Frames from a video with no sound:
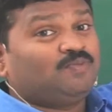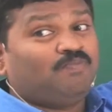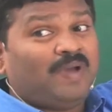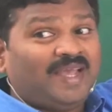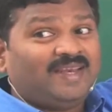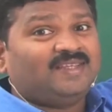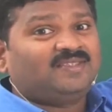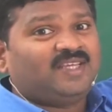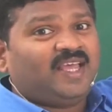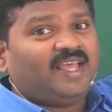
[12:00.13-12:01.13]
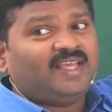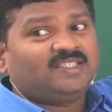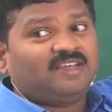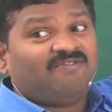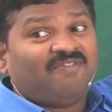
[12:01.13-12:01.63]
minus a is a
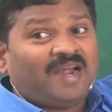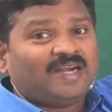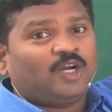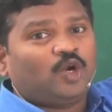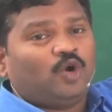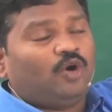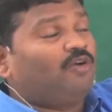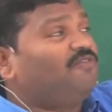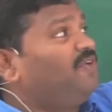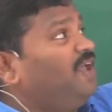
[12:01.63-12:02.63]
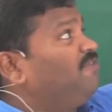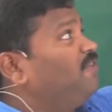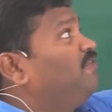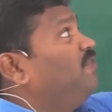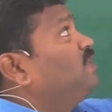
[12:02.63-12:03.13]
factor of f
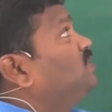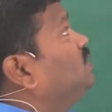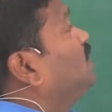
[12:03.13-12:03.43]
of x.